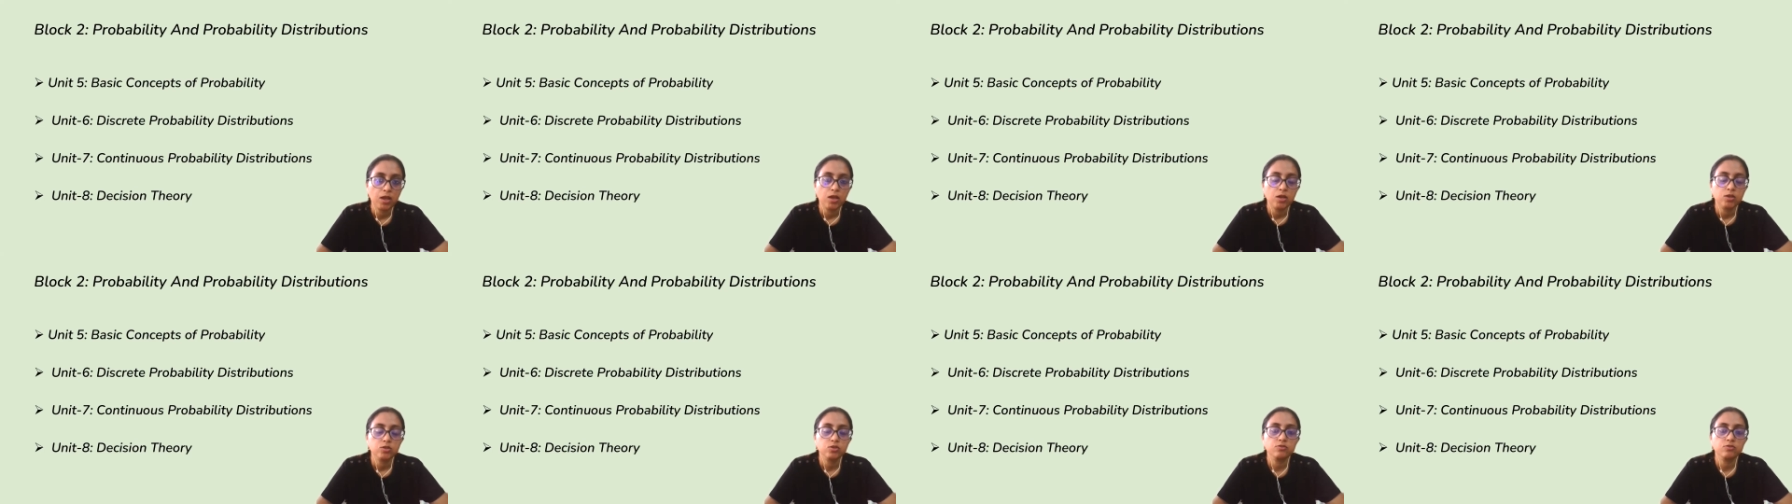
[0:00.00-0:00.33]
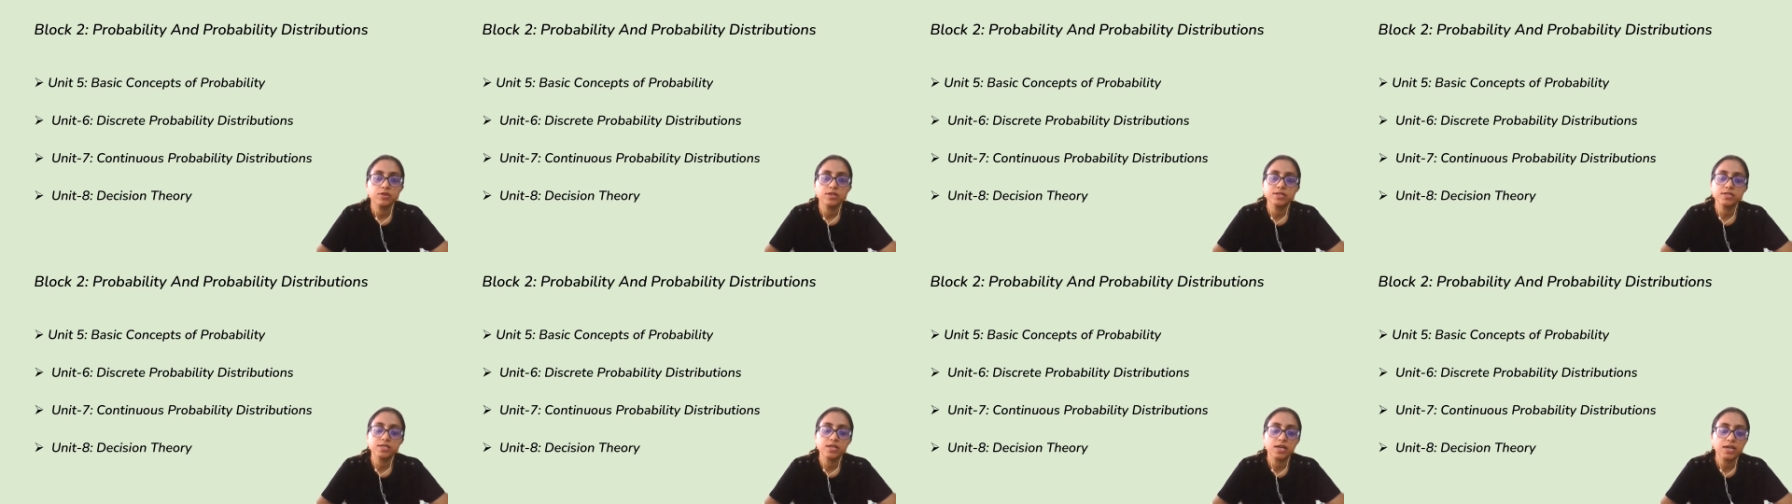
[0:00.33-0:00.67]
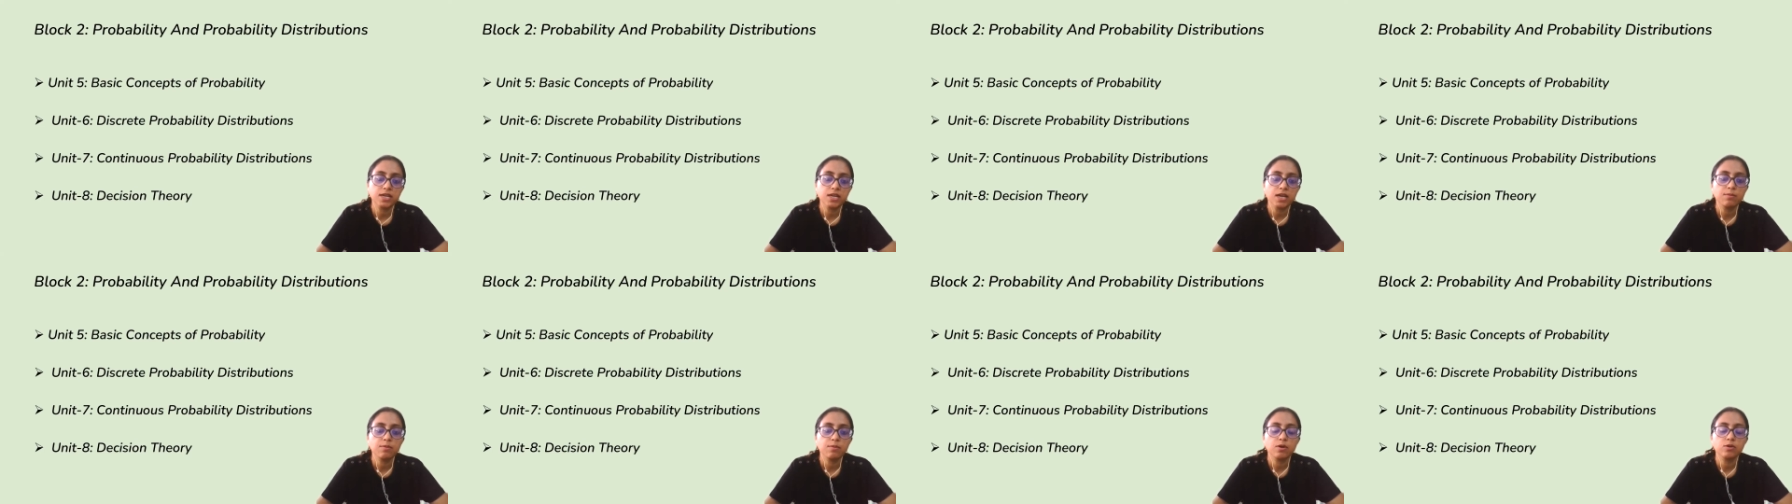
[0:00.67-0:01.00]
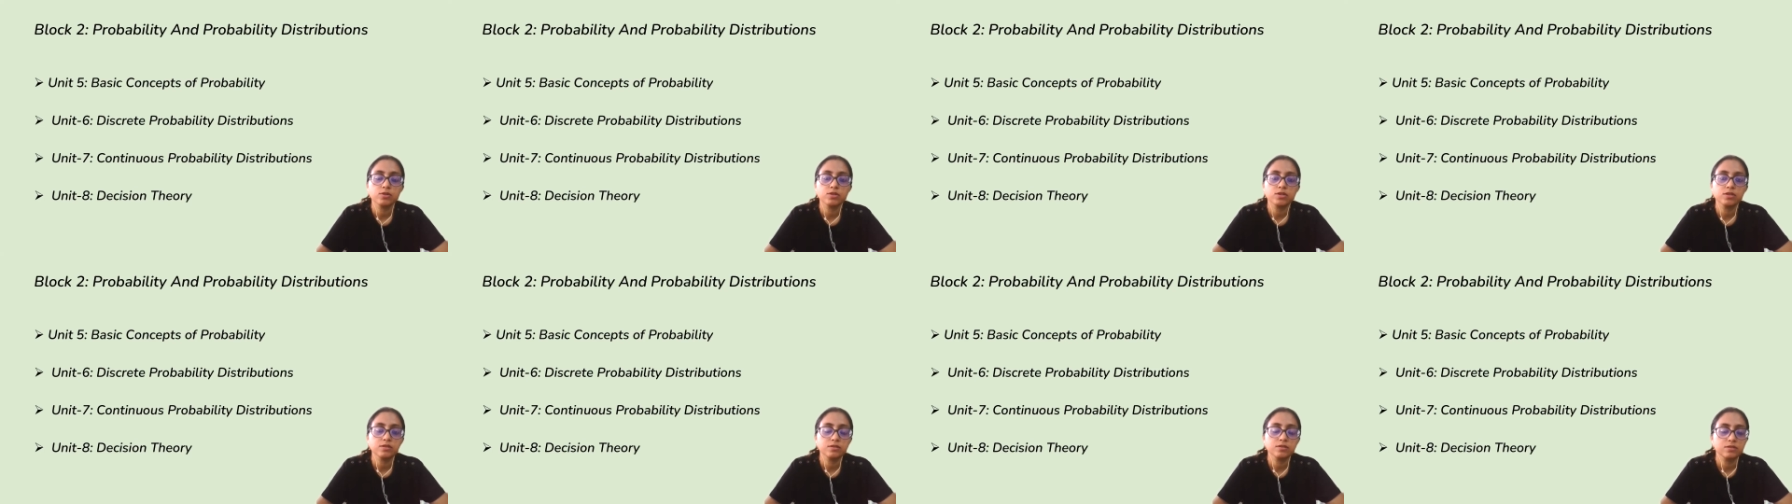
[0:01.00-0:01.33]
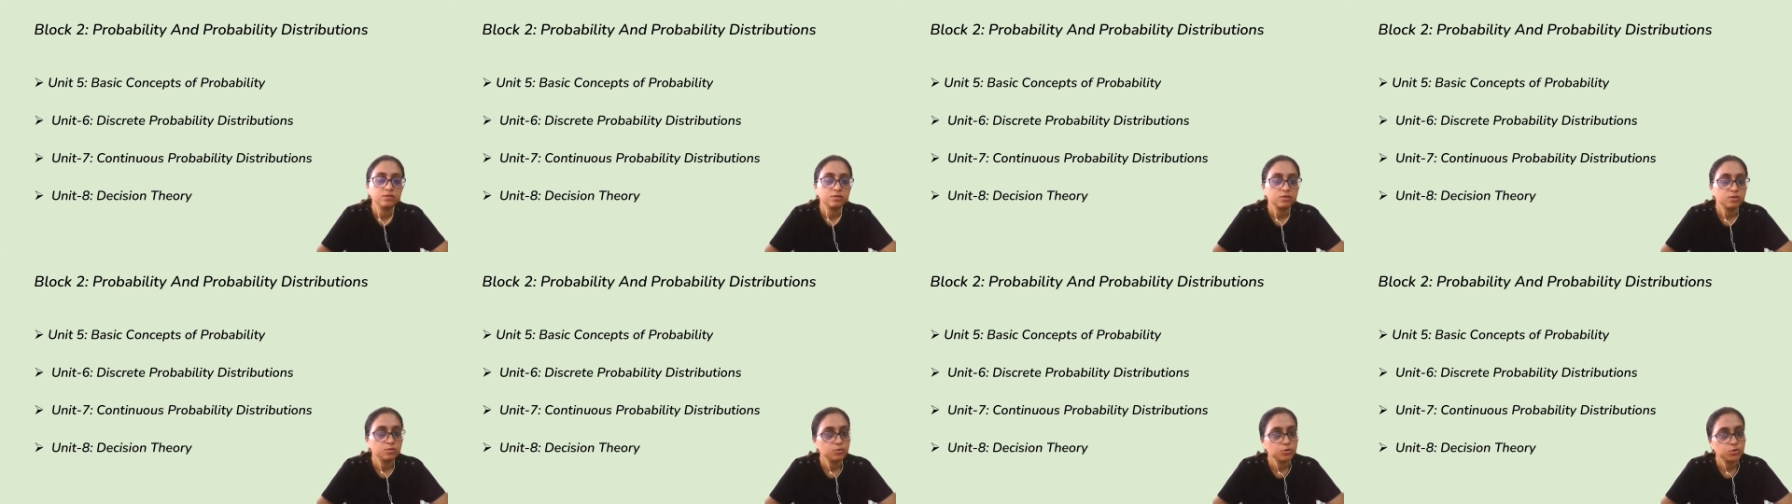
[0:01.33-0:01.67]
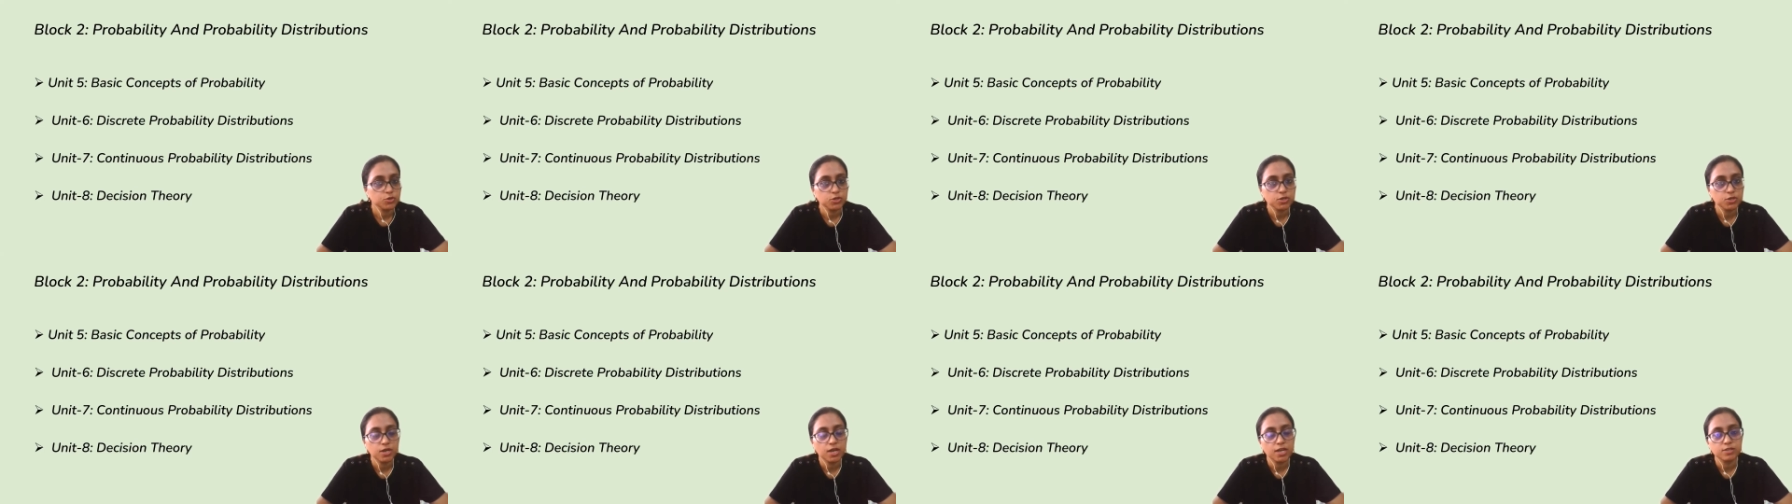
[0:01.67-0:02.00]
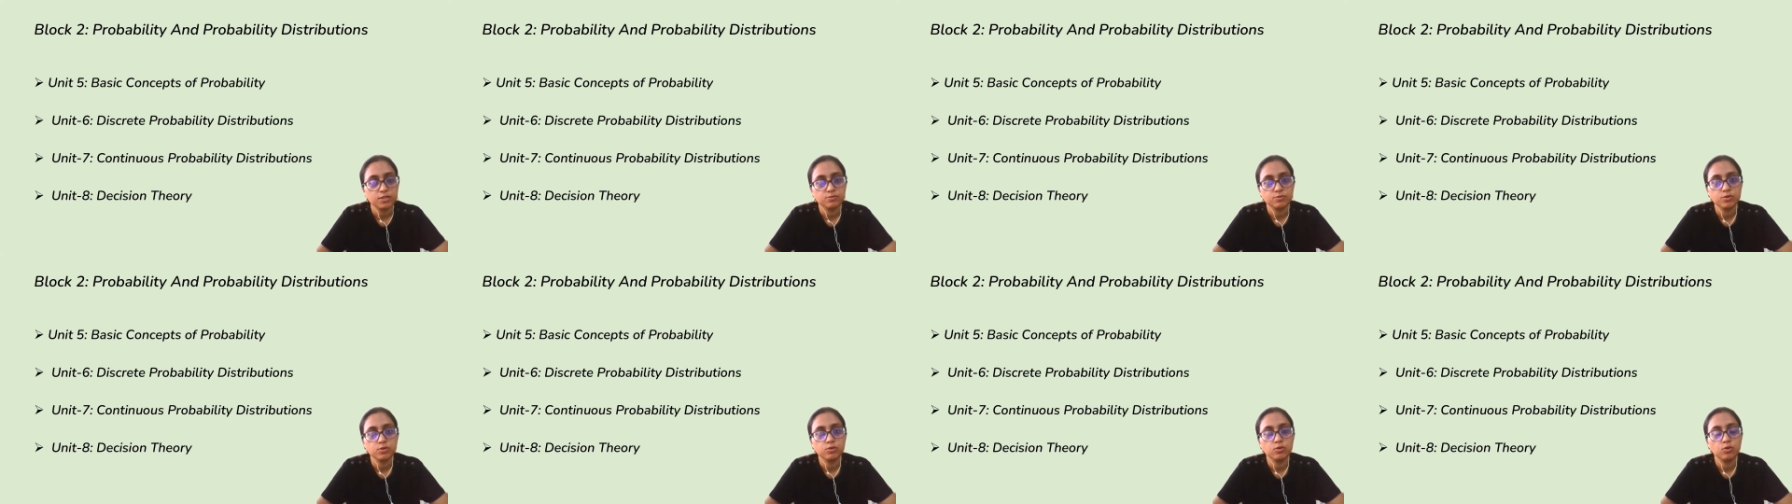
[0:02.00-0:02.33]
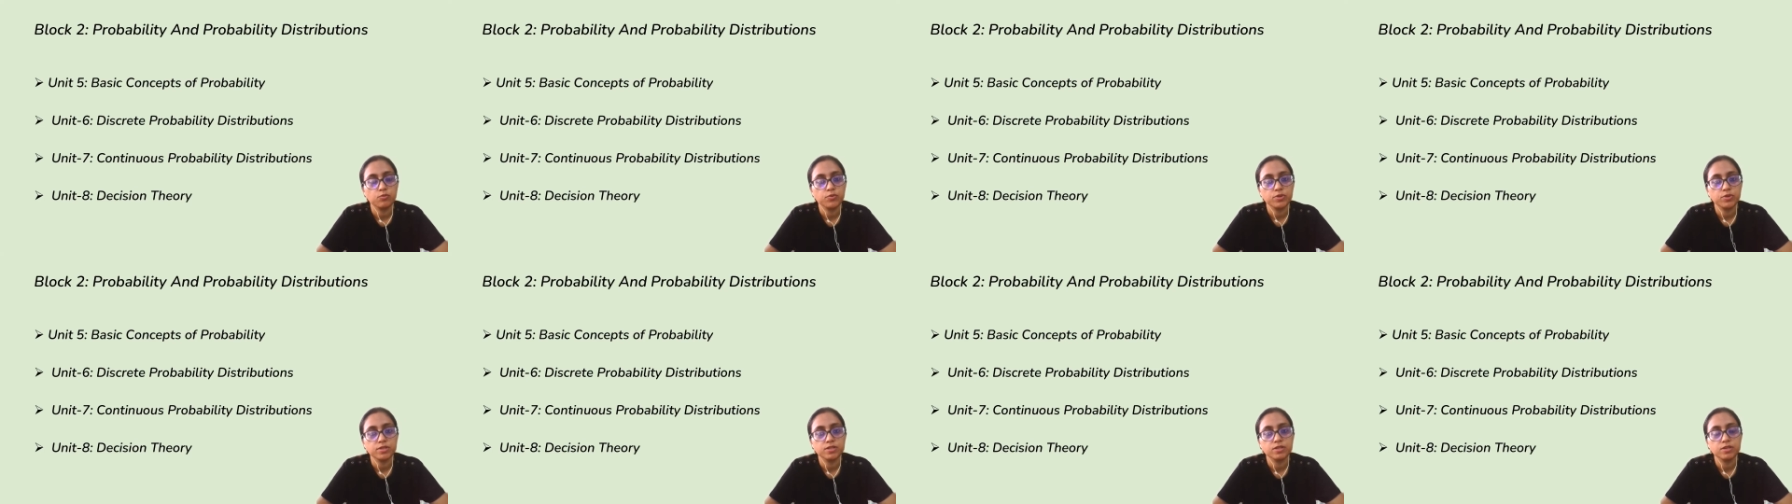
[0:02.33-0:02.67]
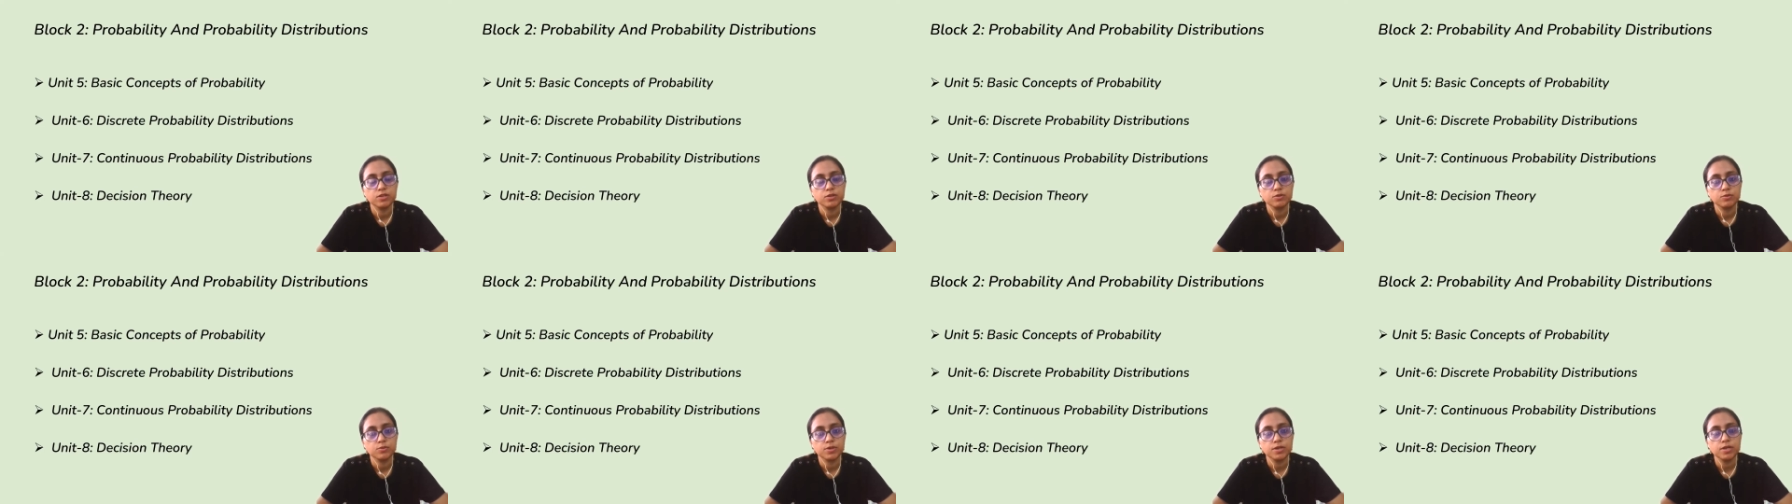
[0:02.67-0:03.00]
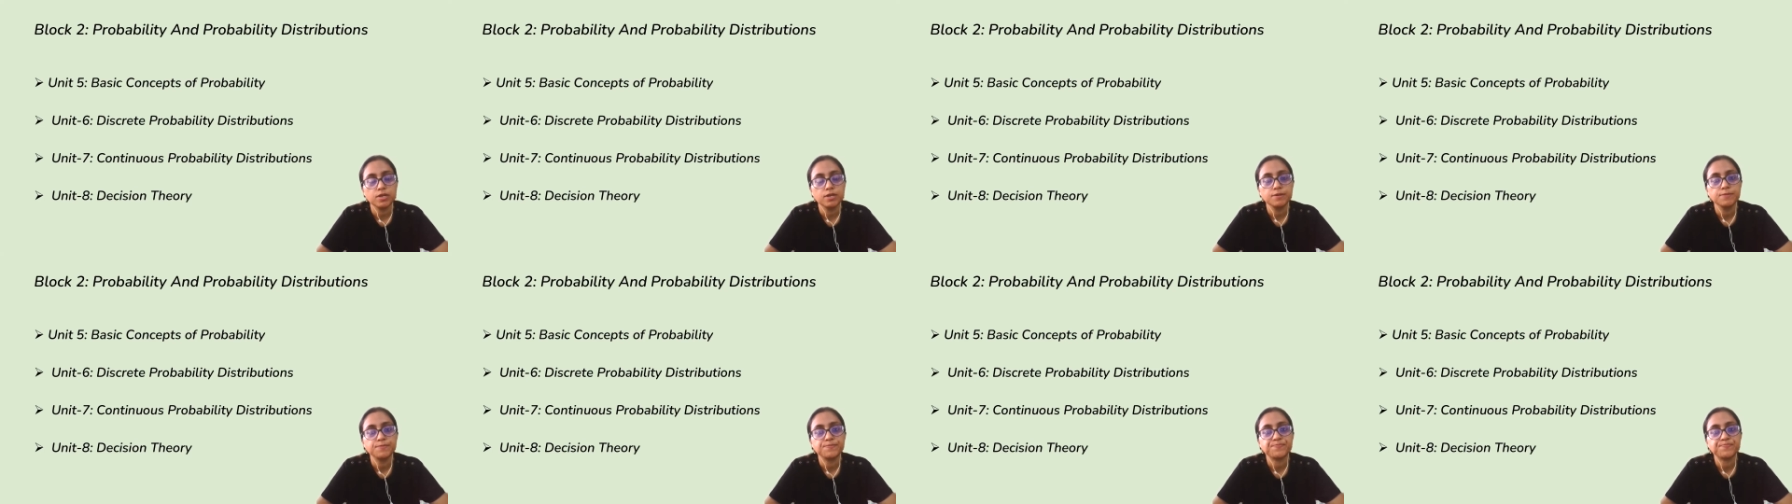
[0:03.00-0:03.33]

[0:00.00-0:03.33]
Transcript: So we'll study about these distribution as we go with the unit,